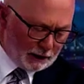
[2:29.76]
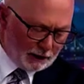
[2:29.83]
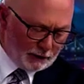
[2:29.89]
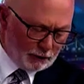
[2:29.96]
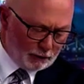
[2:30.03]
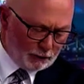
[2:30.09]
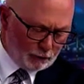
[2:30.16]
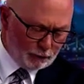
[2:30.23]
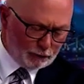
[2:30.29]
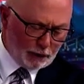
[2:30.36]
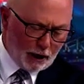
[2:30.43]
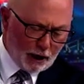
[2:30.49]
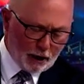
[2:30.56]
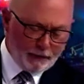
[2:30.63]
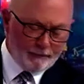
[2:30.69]
you, you'll
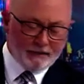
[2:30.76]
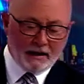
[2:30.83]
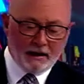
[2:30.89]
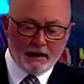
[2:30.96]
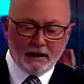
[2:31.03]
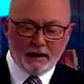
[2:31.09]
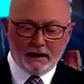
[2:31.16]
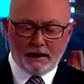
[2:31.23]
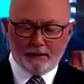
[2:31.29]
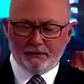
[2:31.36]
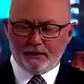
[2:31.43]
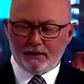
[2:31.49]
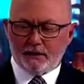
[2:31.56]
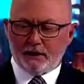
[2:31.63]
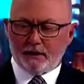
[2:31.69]
know
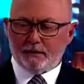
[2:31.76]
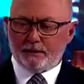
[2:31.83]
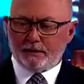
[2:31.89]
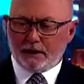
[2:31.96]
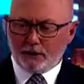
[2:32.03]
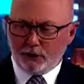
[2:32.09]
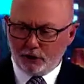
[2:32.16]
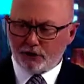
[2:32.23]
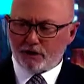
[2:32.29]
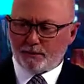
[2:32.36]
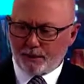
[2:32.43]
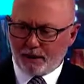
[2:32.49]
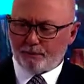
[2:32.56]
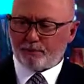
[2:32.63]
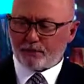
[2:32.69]
um, th there used to
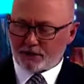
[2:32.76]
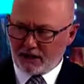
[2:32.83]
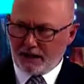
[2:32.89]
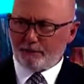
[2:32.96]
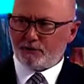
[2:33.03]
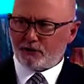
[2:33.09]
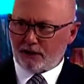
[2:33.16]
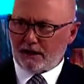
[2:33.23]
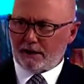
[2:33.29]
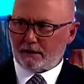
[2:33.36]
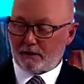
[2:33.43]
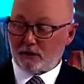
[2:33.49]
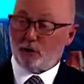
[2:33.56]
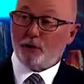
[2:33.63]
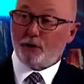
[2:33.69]
be a presumption under
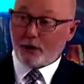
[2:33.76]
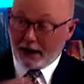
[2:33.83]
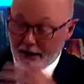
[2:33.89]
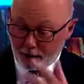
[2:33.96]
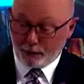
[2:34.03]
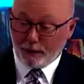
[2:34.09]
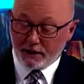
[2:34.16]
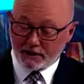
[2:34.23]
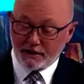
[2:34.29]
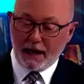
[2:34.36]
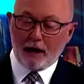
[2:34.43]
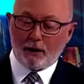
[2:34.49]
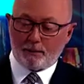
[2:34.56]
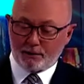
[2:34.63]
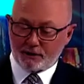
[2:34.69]
the law, th there is
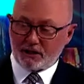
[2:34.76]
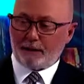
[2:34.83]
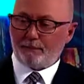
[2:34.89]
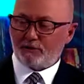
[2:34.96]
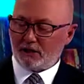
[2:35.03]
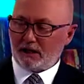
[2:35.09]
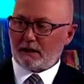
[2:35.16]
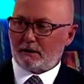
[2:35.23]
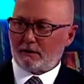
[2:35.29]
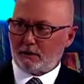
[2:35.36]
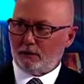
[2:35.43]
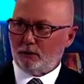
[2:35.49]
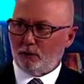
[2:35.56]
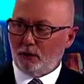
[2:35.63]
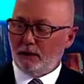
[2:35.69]
now a presumption under the
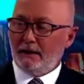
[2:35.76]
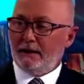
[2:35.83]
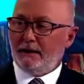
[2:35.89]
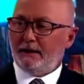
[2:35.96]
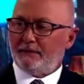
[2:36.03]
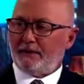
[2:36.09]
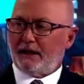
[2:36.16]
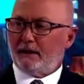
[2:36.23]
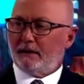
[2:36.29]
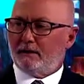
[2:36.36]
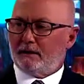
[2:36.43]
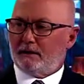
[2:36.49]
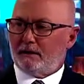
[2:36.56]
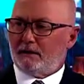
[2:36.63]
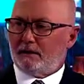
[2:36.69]
law that
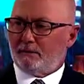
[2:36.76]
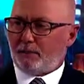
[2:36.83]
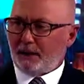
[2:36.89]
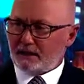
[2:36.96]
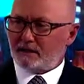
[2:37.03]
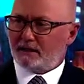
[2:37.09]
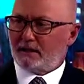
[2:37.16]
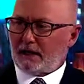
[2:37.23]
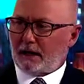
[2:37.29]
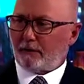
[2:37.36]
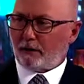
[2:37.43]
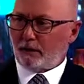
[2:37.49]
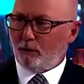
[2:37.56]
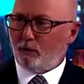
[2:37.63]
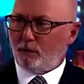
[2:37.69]
the, the best
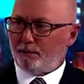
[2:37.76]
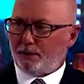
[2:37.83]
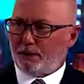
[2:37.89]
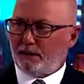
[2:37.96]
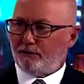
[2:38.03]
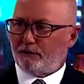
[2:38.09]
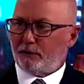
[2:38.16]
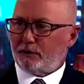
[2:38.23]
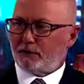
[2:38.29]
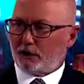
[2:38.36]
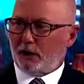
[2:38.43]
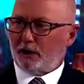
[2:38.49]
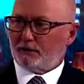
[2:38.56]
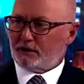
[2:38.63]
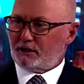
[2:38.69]
scenario would be for a
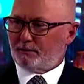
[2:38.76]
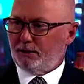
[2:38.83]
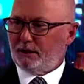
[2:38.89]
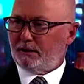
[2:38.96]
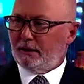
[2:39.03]
child to split